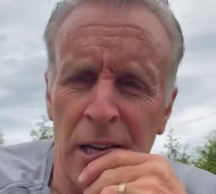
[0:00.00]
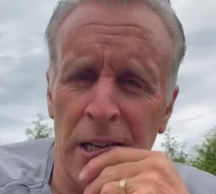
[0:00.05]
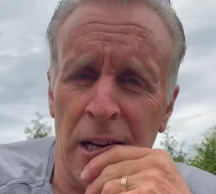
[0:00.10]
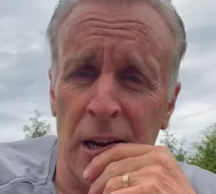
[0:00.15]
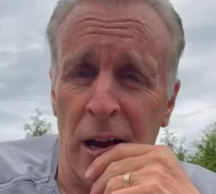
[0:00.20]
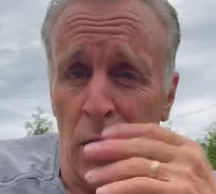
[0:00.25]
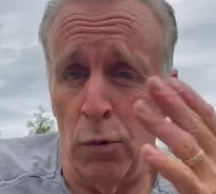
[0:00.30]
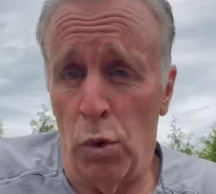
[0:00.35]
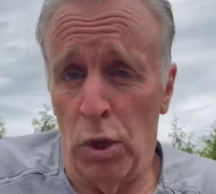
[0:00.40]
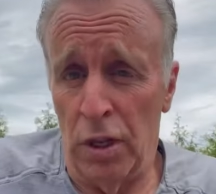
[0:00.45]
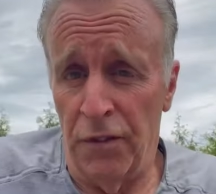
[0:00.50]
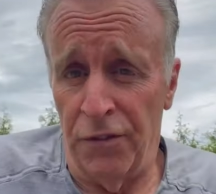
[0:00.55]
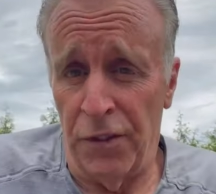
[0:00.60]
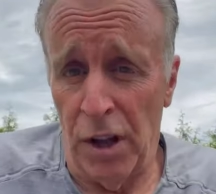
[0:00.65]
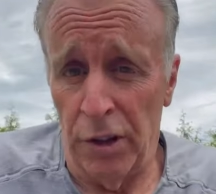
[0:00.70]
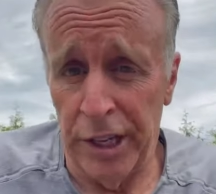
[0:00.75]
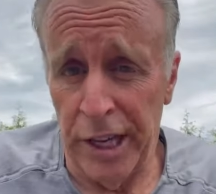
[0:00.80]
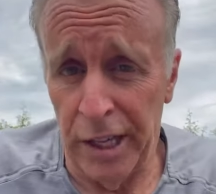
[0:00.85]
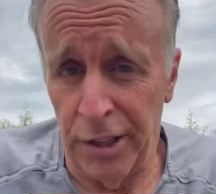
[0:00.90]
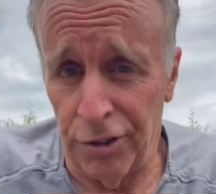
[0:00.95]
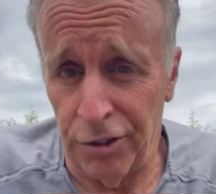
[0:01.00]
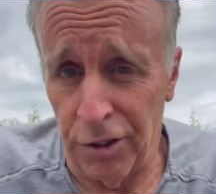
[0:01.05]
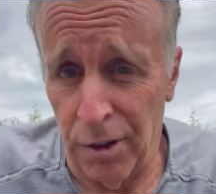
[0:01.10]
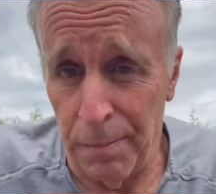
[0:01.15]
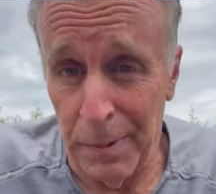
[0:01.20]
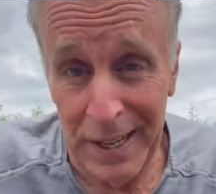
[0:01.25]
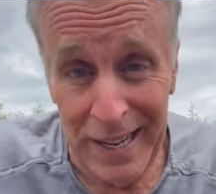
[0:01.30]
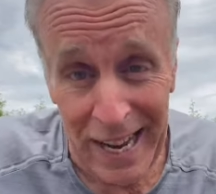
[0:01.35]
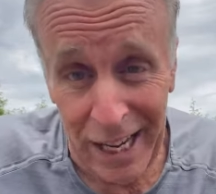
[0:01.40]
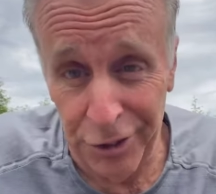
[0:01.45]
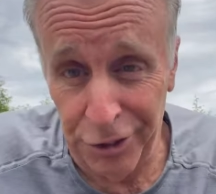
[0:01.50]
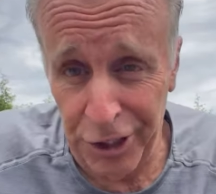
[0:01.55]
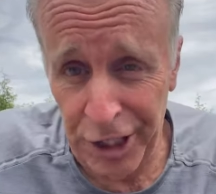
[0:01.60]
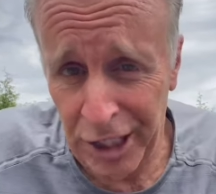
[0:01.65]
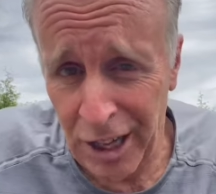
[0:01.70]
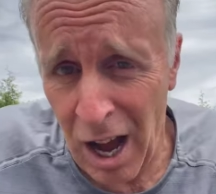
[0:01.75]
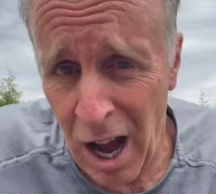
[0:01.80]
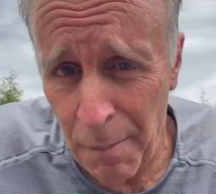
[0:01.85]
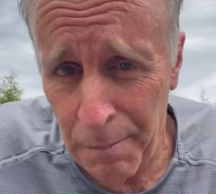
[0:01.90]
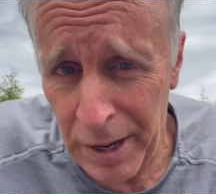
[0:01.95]
Now, I wonder if I'll get some nasty
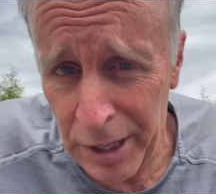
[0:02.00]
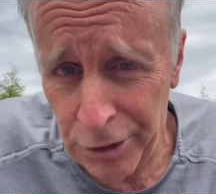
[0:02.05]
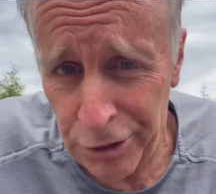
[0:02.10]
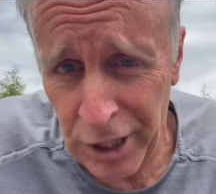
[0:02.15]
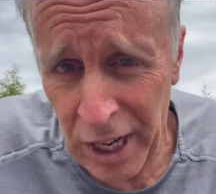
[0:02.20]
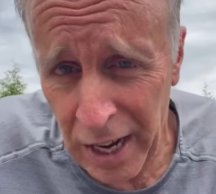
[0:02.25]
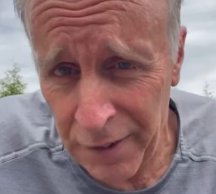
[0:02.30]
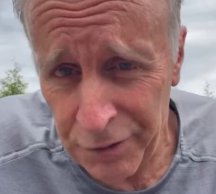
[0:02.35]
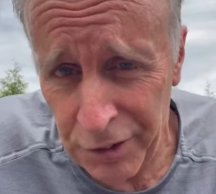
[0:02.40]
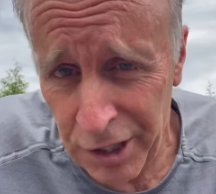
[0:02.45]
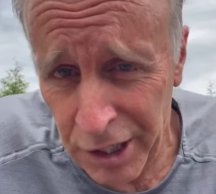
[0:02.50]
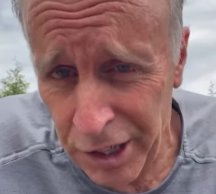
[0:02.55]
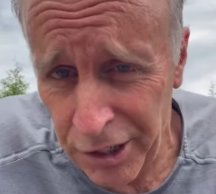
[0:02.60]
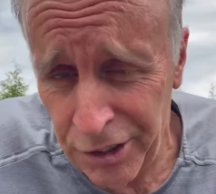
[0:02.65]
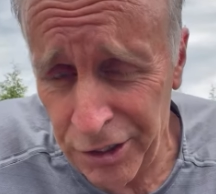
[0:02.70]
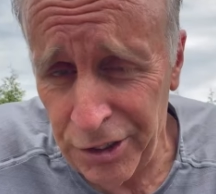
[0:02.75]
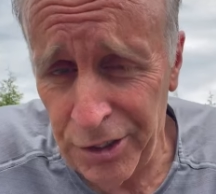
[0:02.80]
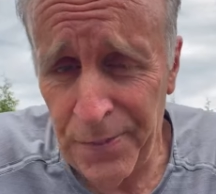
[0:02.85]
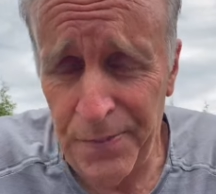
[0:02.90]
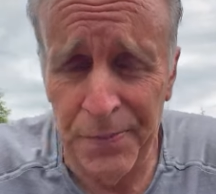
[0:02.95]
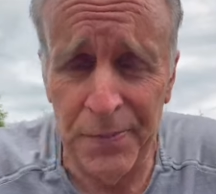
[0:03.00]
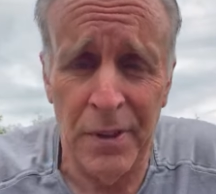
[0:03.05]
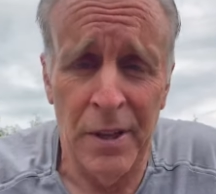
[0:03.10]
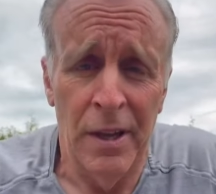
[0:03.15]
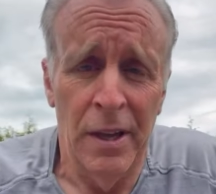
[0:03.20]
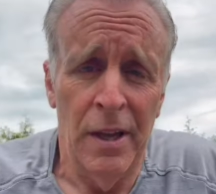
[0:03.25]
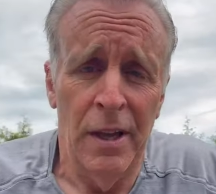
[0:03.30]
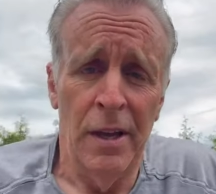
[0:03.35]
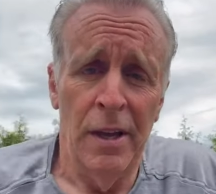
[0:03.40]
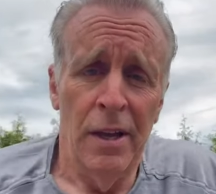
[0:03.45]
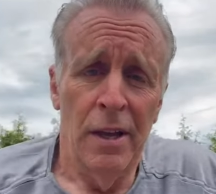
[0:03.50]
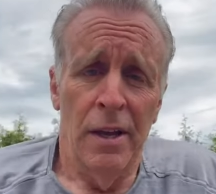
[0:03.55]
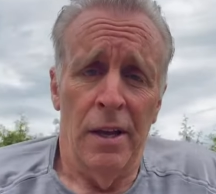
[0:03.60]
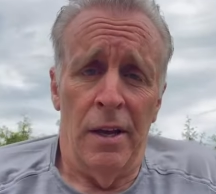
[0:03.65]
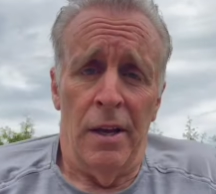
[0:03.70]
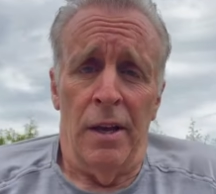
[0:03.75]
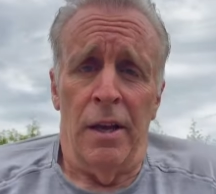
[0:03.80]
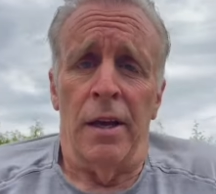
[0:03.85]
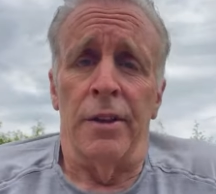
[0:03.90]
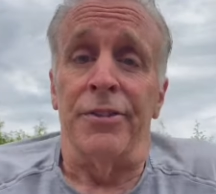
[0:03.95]
comments after this.
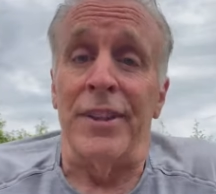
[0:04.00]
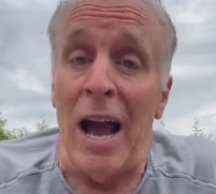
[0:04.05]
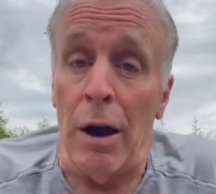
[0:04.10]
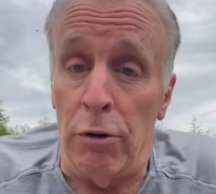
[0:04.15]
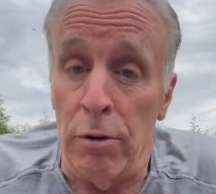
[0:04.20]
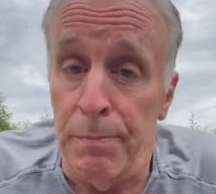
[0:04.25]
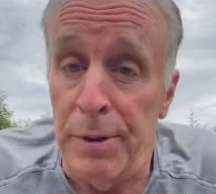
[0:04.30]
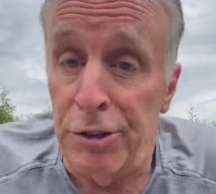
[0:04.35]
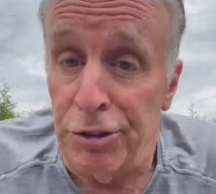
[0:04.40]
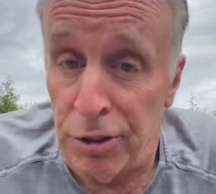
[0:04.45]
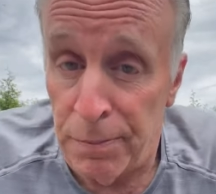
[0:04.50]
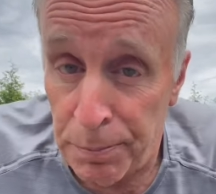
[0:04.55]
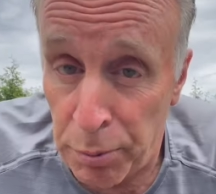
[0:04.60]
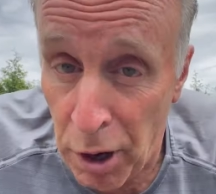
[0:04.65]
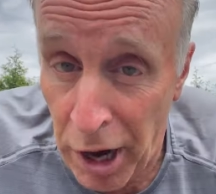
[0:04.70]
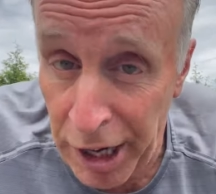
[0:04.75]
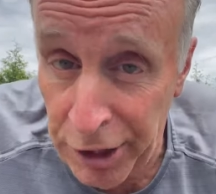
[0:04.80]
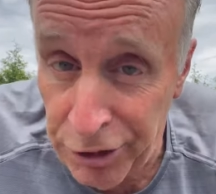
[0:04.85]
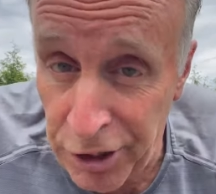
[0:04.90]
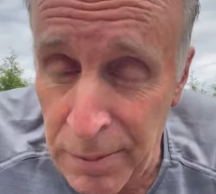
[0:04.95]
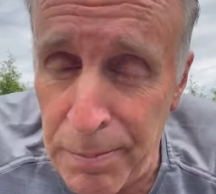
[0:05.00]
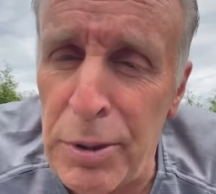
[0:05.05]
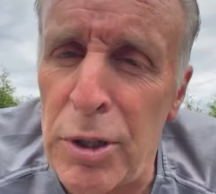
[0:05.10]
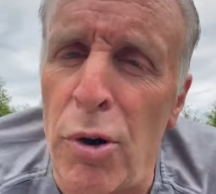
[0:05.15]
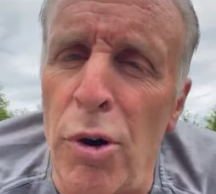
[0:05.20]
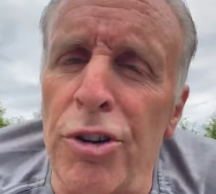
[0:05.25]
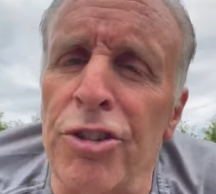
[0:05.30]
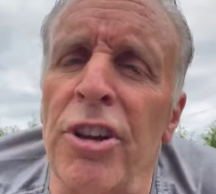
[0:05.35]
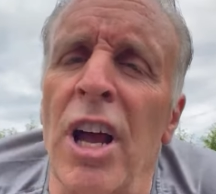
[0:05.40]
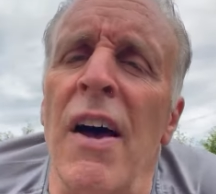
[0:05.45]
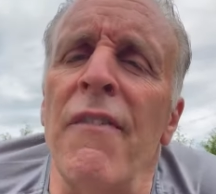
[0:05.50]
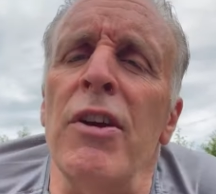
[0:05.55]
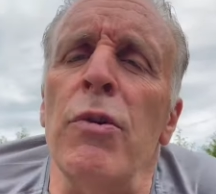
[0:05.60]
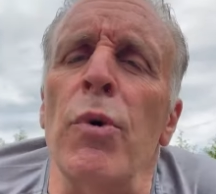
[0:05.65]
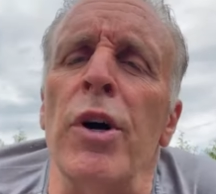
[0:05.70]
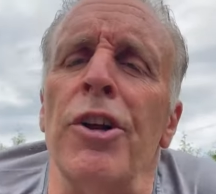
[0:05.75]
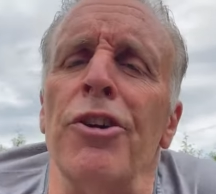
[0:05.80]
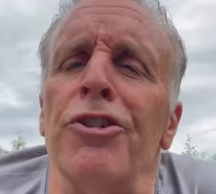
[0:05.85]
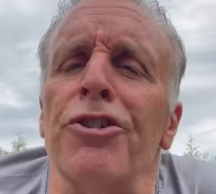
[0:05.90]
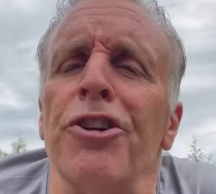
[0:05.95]
That would be surprising because
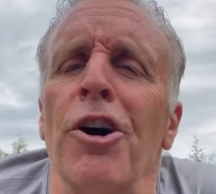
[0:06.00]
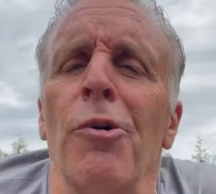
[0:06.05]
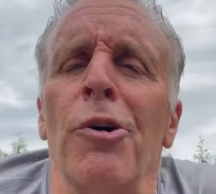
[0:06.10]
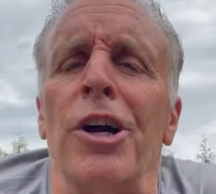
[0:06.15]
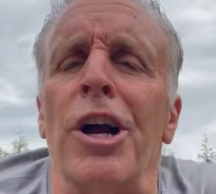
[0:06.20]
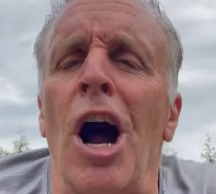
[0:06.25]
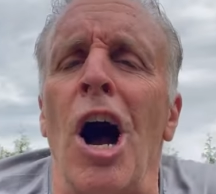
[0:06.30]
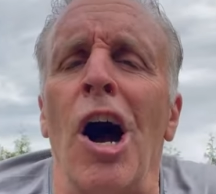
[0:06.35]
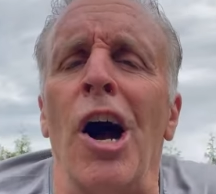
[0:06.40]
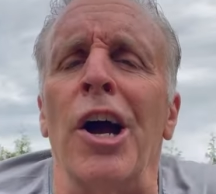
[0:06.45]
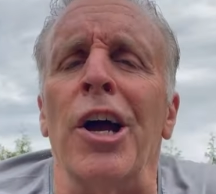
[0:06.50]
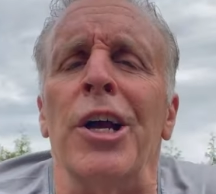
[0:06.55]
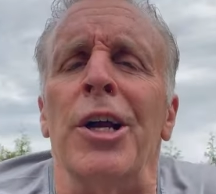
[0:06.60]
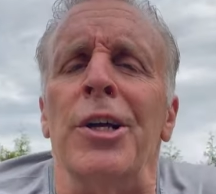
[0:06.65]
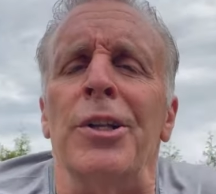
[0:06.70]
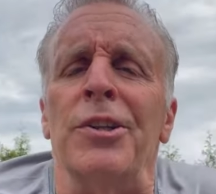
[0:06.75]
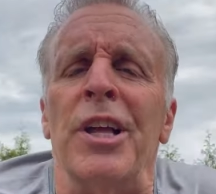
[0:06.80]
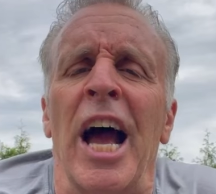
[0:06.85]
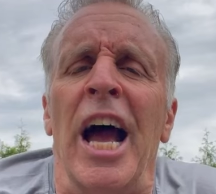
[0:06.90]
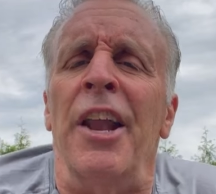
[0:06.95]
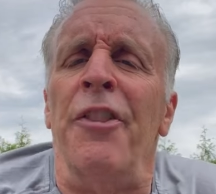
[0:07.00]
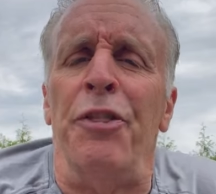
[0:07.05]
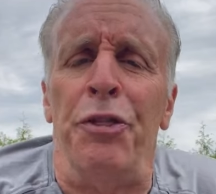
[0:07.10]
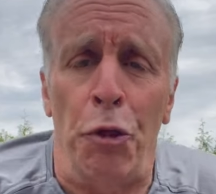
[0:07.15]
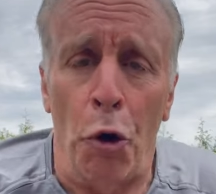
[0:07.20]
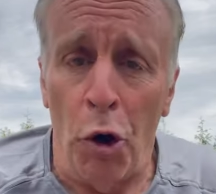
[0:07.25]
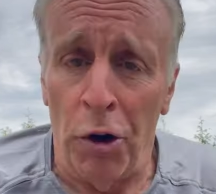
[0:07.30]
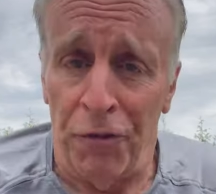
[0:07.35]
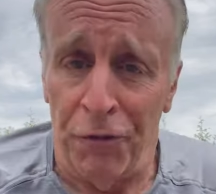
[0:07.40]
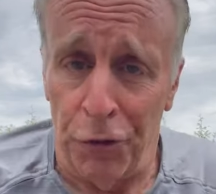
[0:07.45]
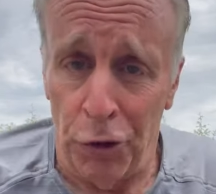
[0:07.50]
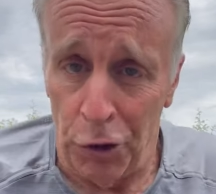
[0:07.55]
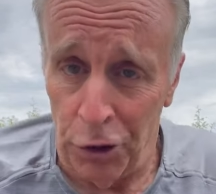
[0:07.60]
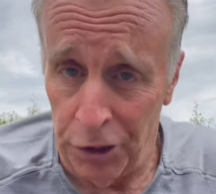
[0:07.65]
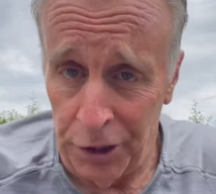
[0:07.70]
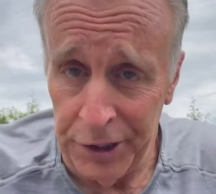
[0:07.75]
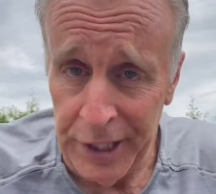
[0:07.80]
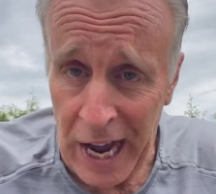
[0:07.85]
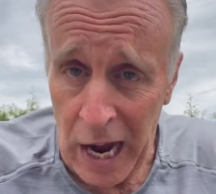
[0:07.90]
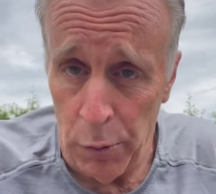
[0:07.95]
everyone is so kind and
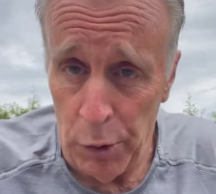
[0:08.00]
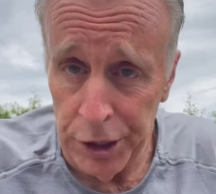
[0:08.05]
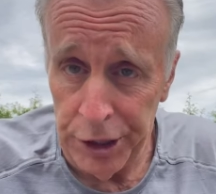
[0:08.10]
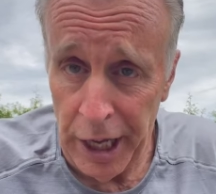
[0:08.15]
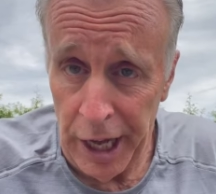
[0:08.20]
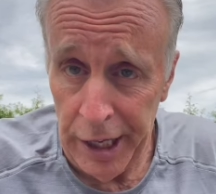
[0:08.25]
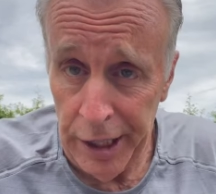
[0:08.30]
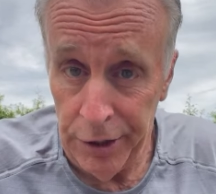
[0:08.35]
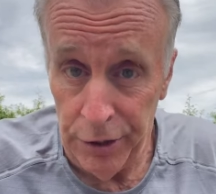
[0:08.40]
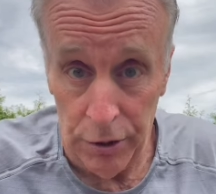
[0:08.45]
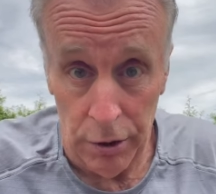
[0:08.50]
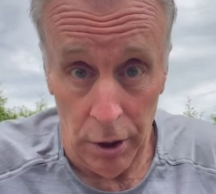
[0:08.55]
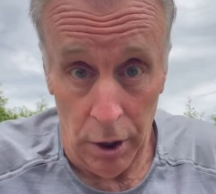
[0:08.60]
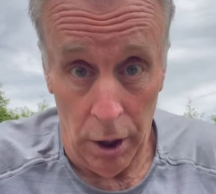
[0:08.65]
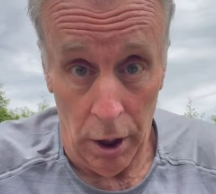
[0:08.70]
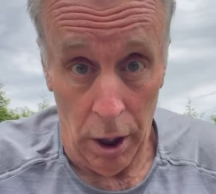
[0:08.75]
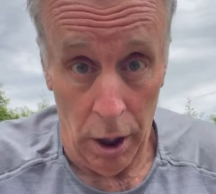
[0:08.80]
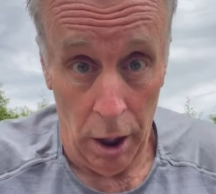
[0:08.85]
thoughtful nowadays.